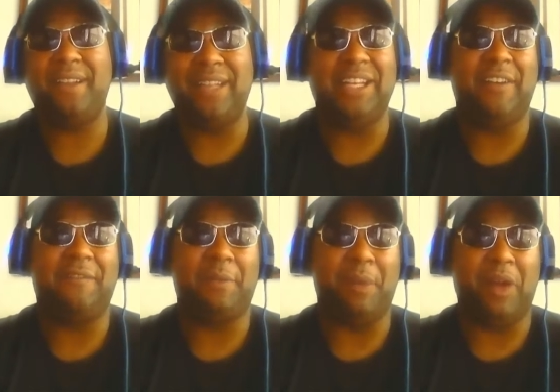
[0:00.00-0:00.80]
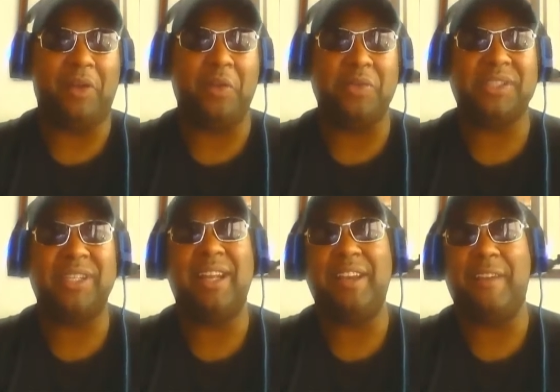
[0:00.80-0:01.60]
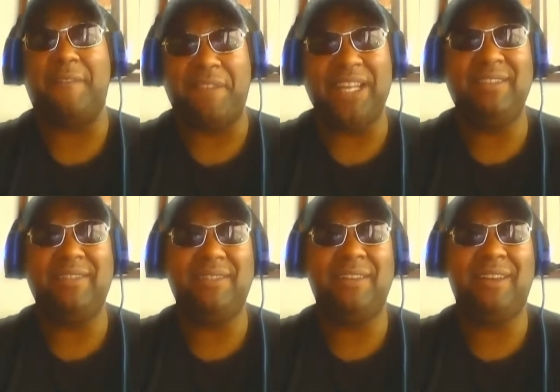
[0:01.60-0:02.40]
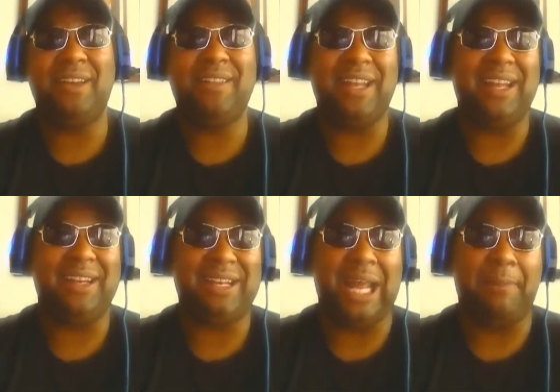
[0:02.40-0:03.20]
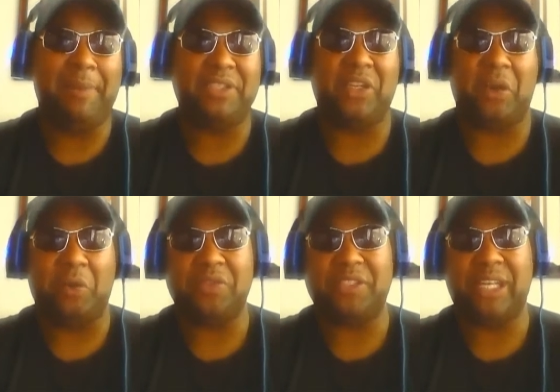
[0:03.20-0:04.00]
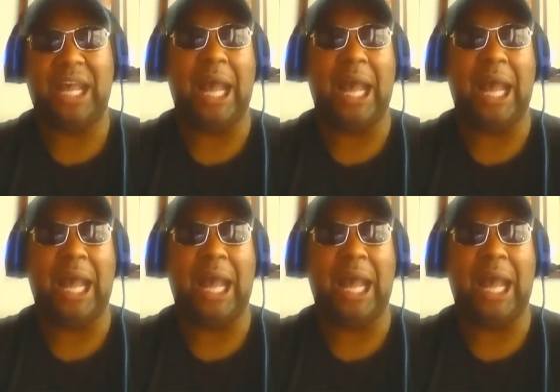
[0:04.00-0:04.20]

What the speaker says: the Denver Broncos defeating the Indianapolis Colts.